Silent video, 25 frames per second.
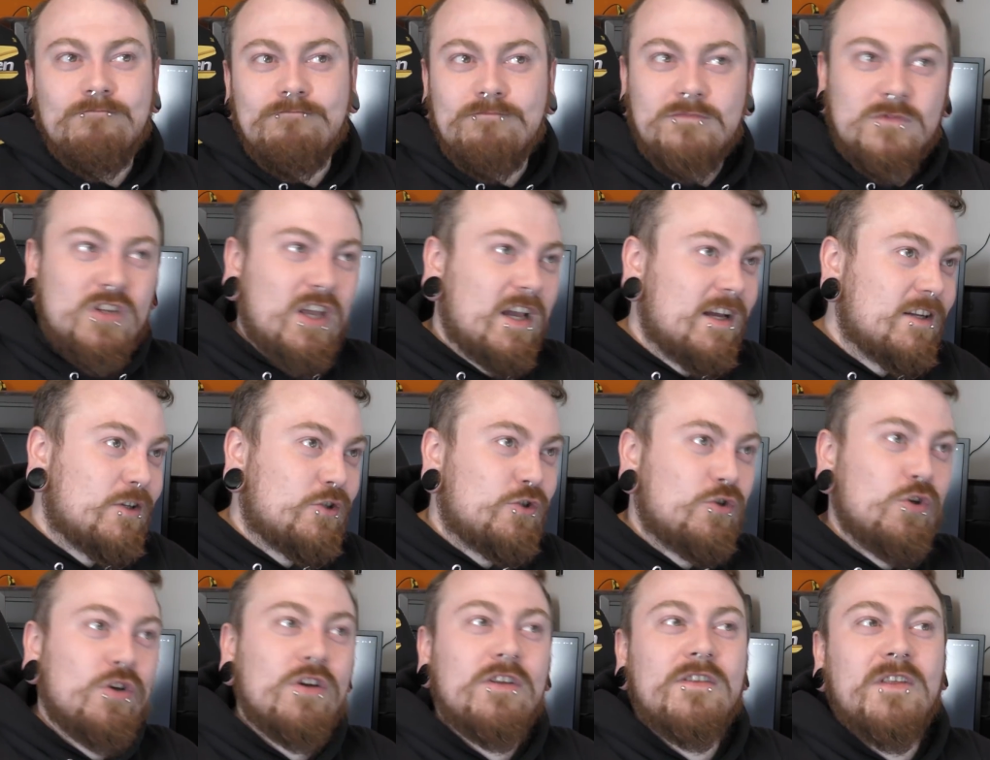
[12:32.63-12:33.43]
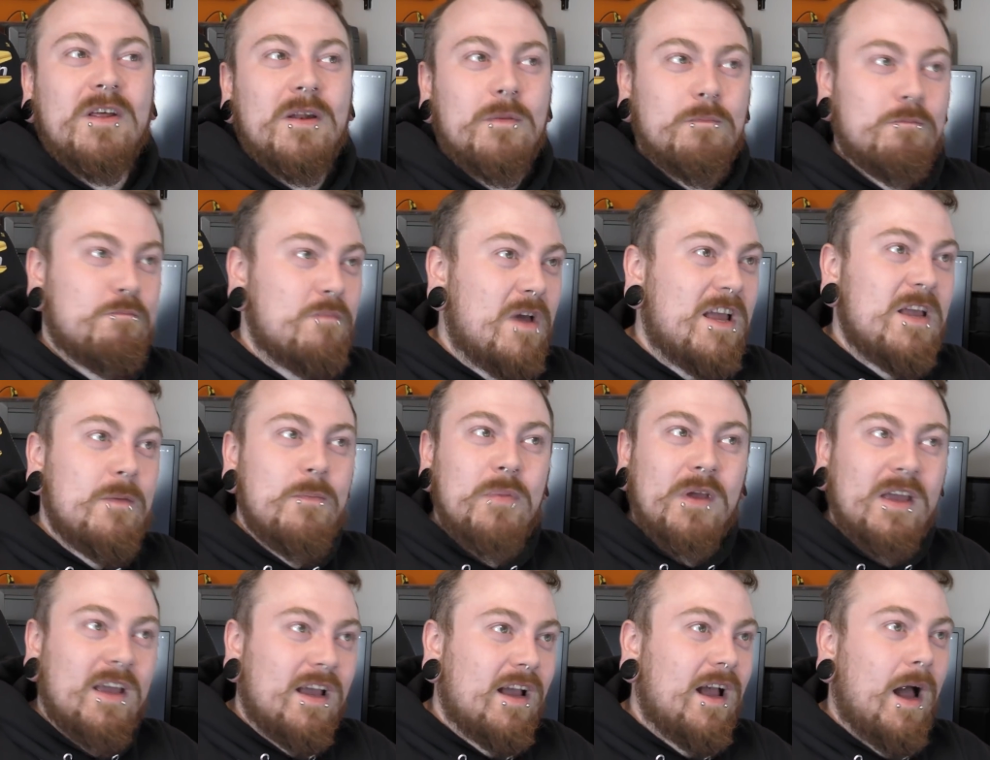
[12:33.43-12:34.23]
Yeah, sure, there might
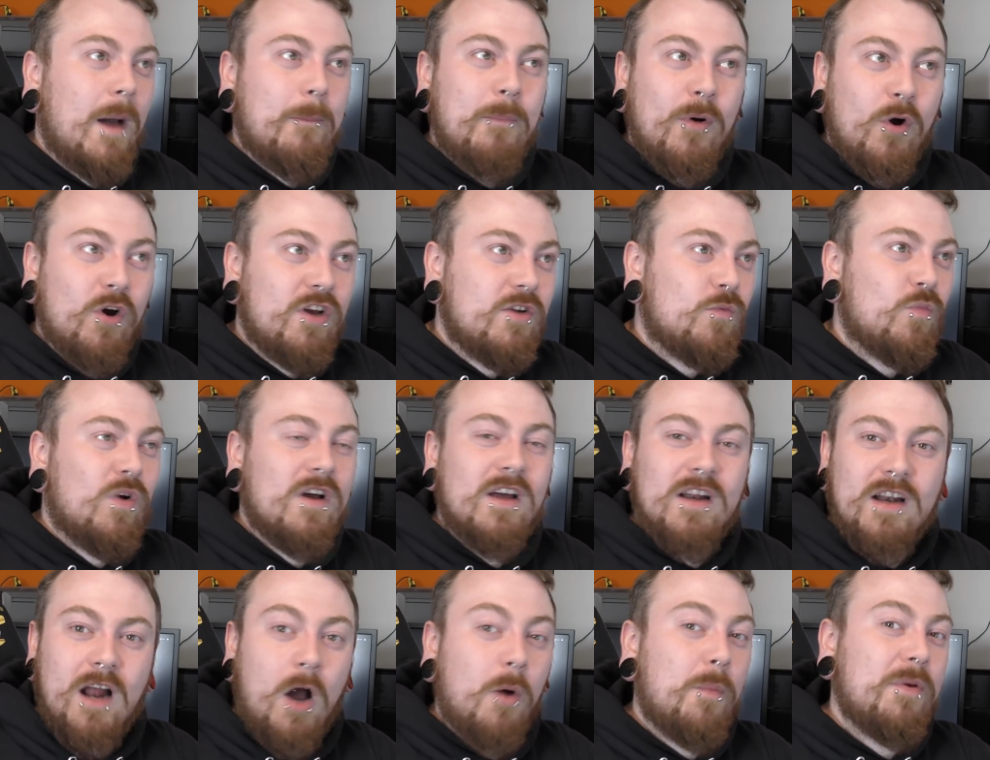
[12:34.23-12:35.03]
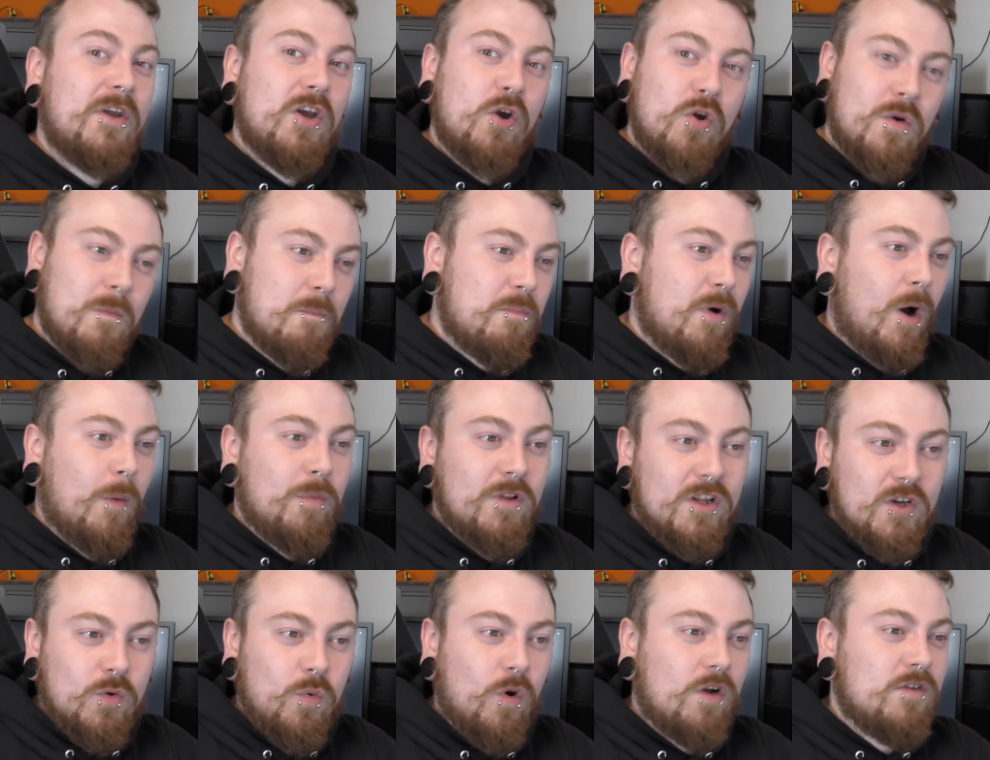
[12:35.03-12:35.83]
be a point where I'll be out in
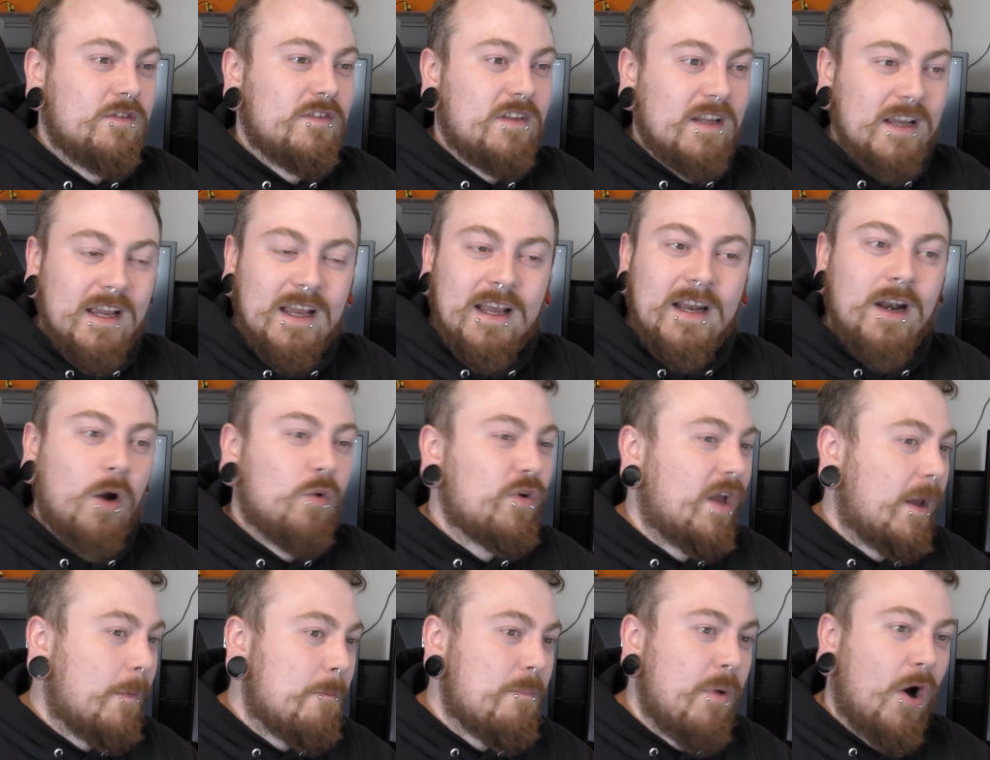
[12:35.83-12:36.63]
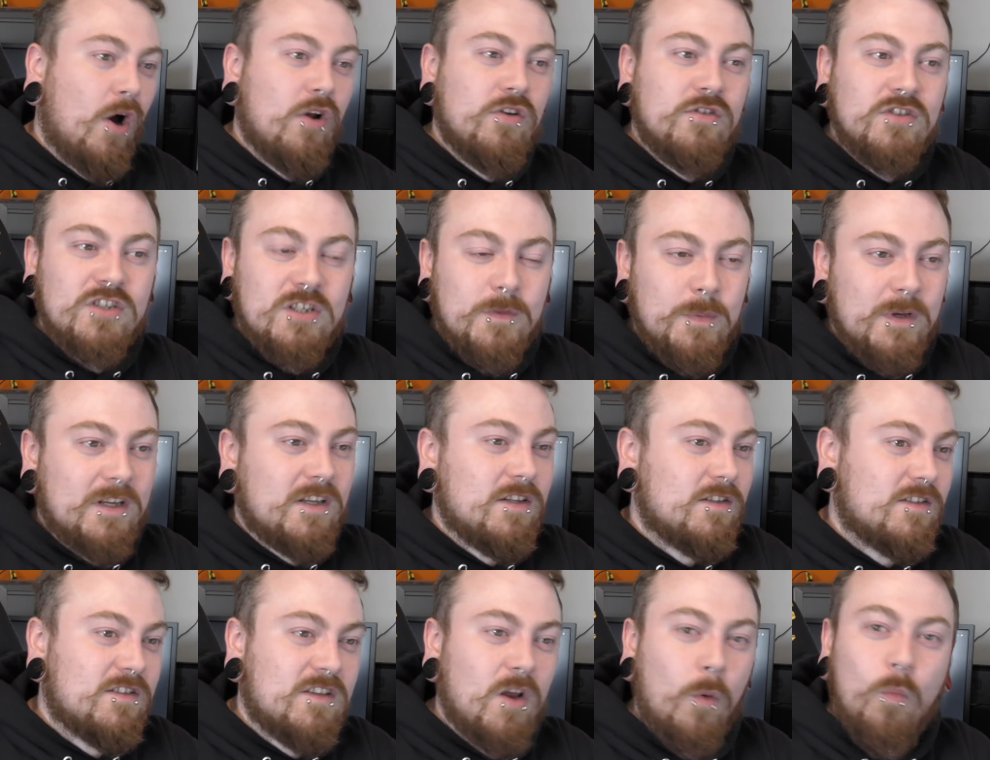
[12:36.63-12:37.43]
public one day and I'll get punched
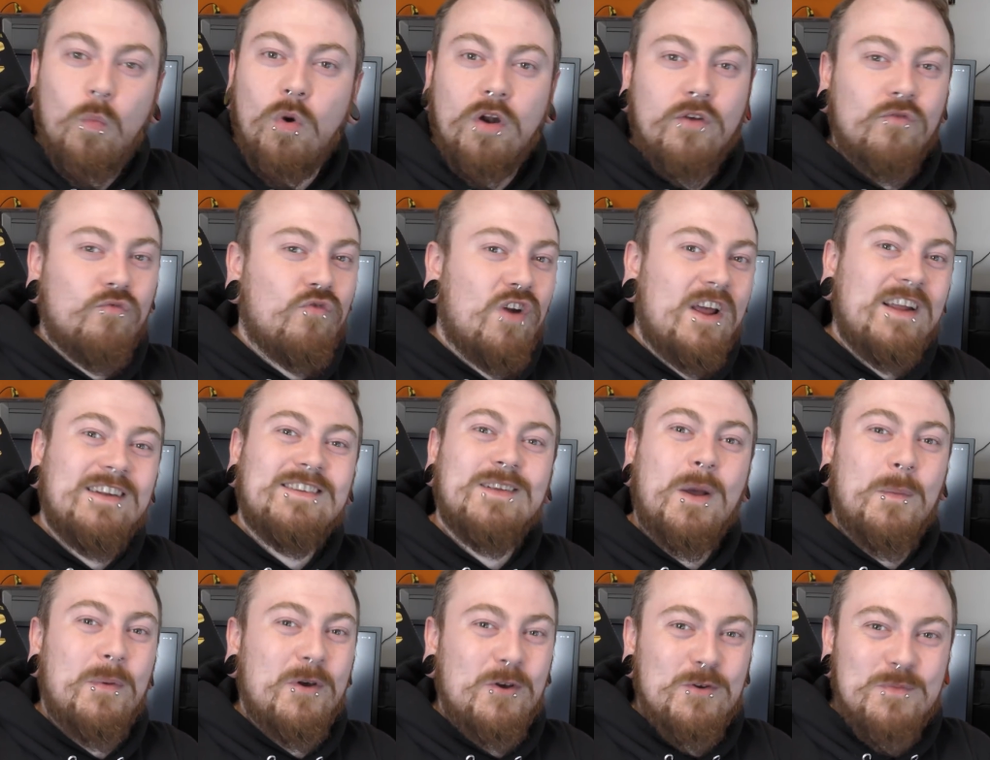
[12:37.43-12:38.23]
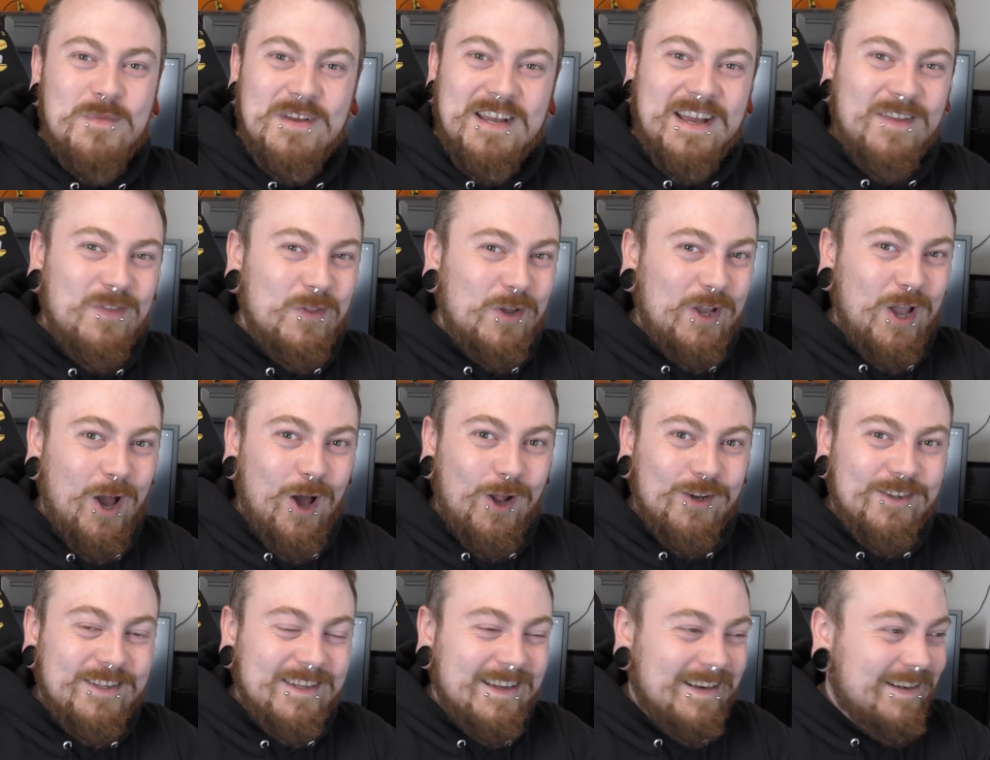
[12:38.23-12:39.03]
because someone read about me in The
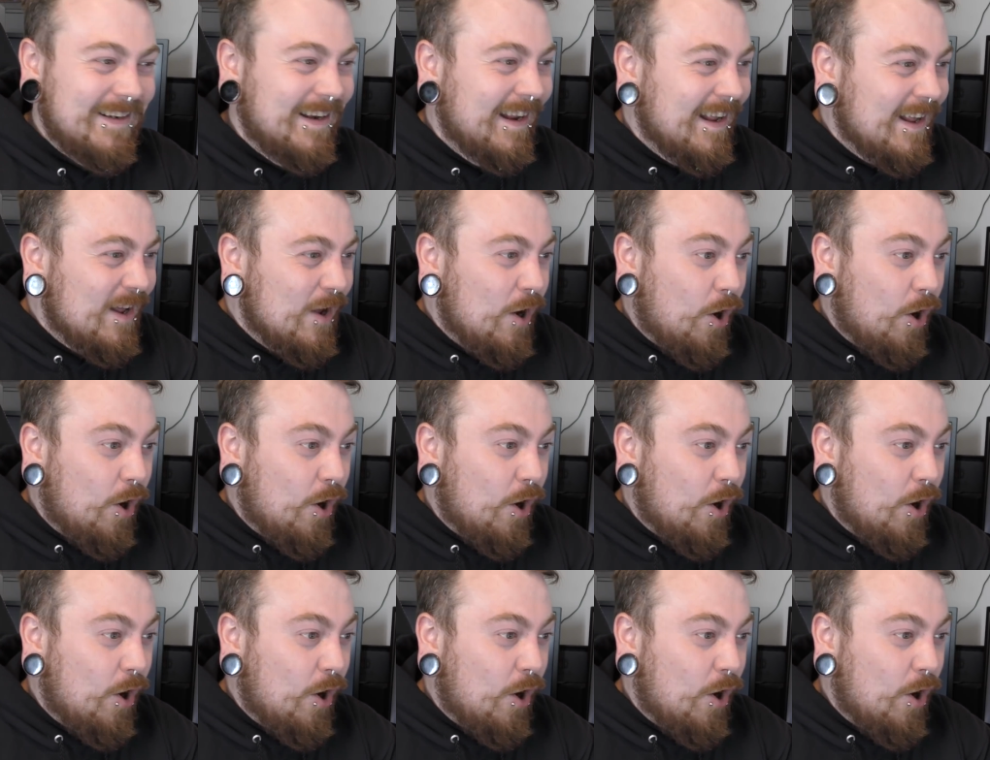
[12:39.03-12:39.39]
Guardian,